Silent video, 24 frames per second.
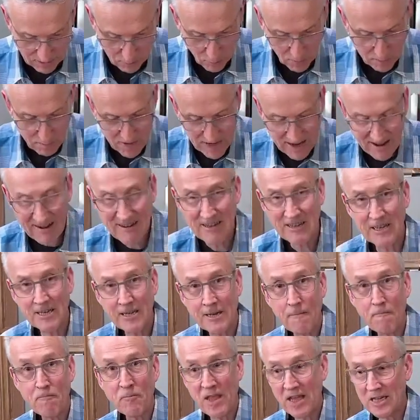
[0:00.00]
Little, well, because
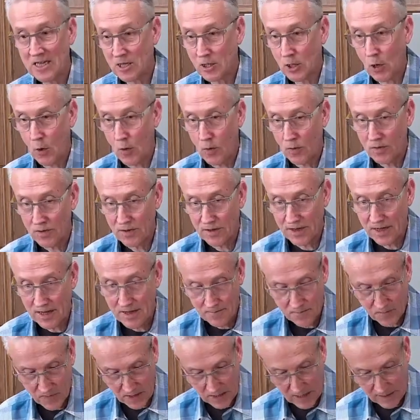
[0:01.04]
it's totally
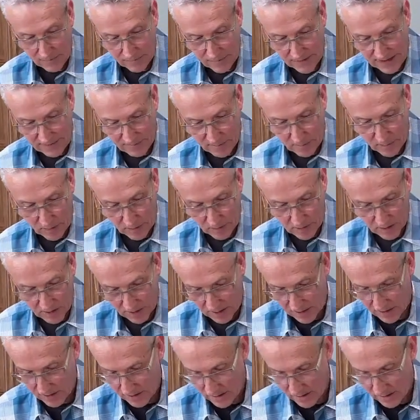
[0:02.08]
a flavor burst.